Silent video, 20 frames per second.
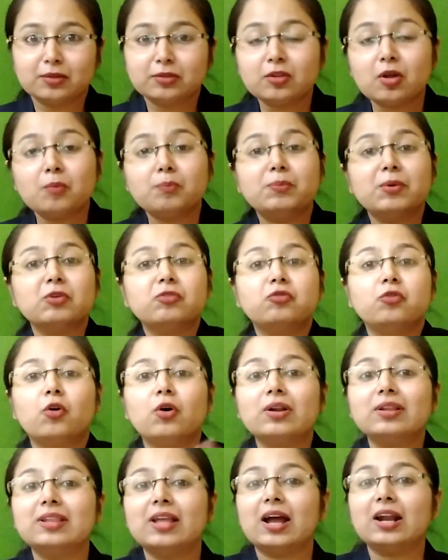Now
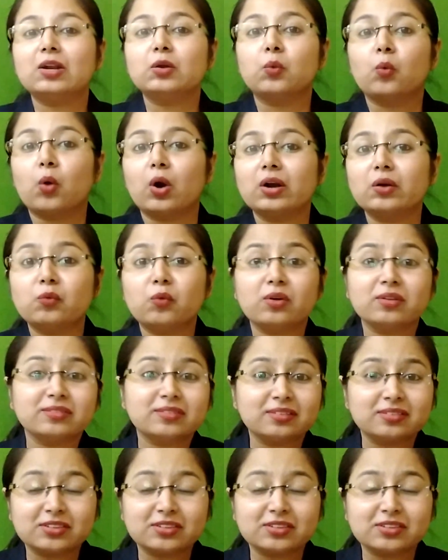before that, what was the